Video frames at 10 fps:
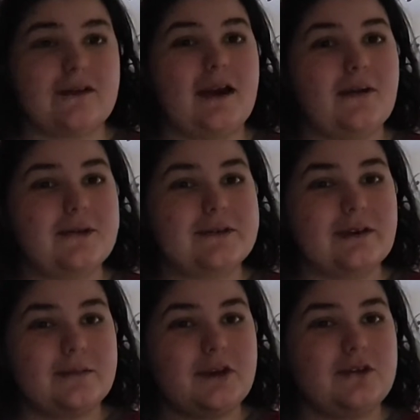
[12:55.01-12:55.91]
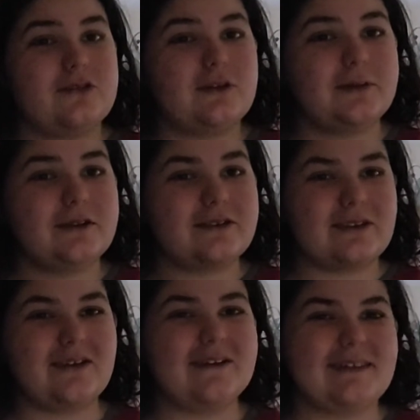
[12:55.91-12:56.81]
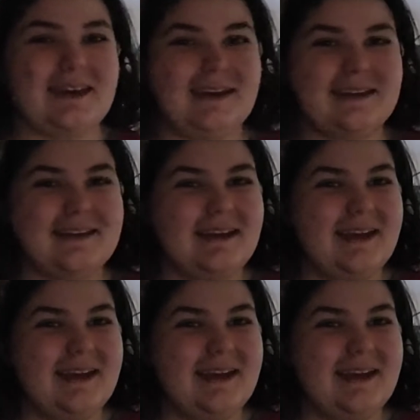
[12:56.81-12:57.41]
around with some YouTubers on that,